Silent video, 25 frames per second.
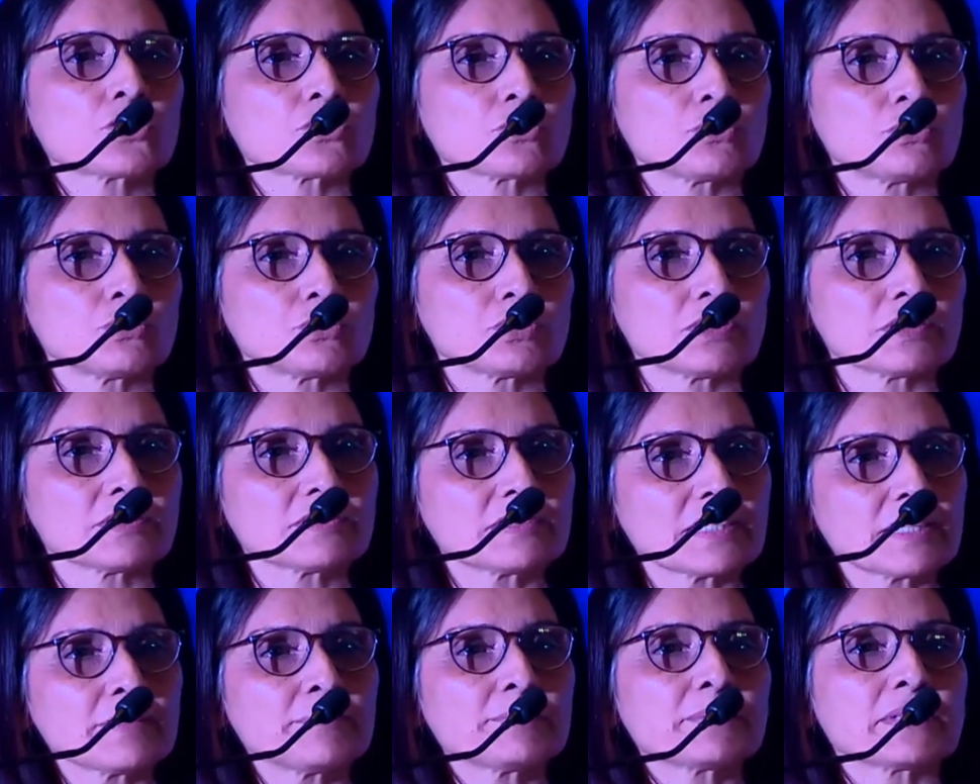to the
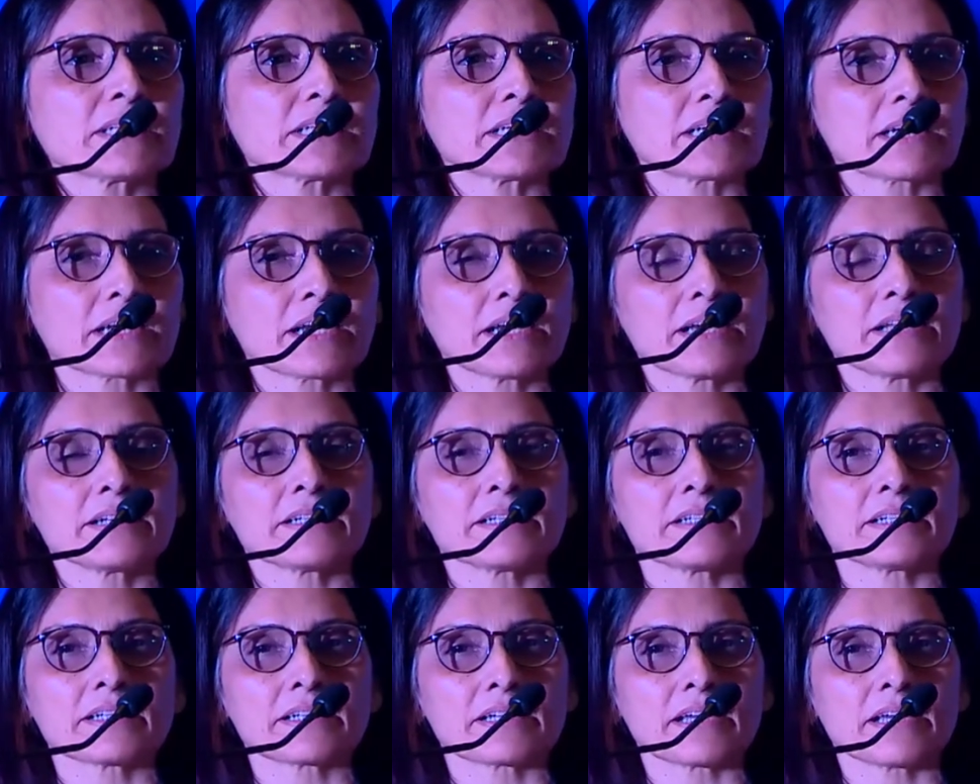same thing
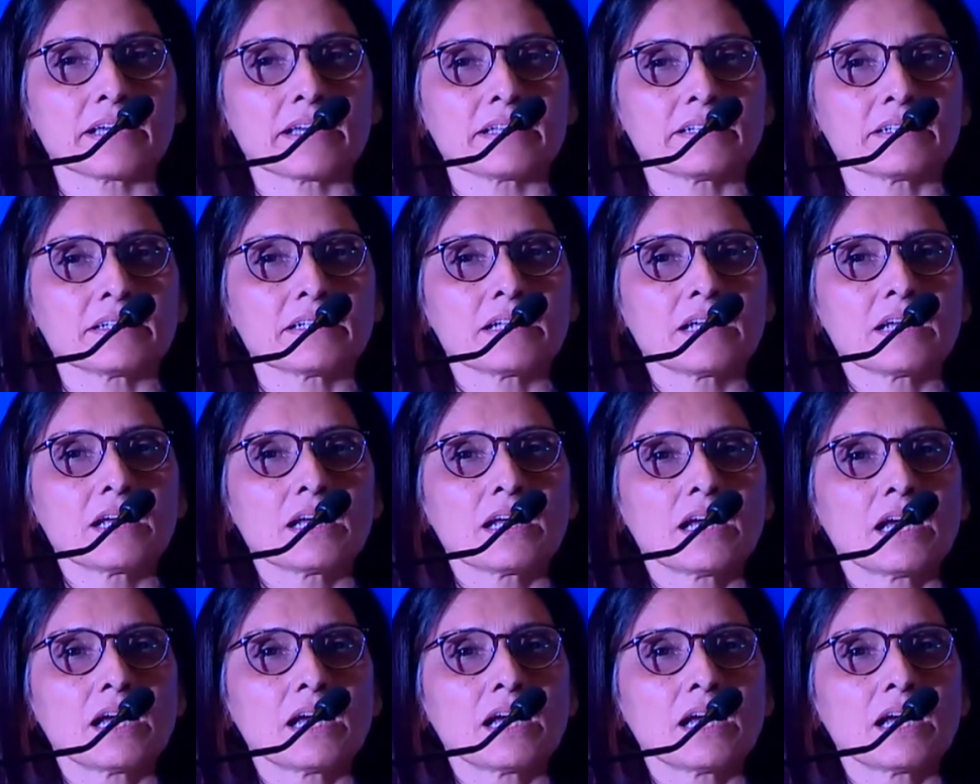again and again.